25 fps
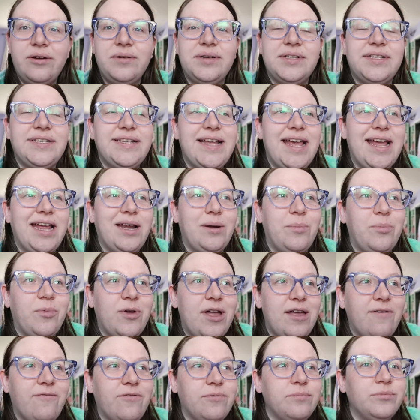who has taken a
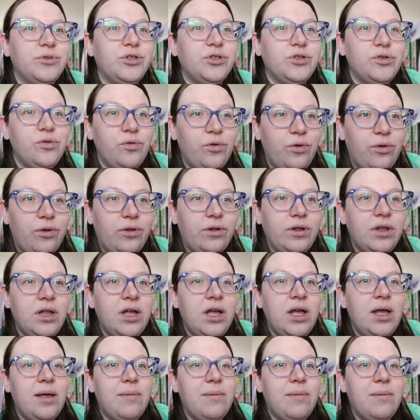break from school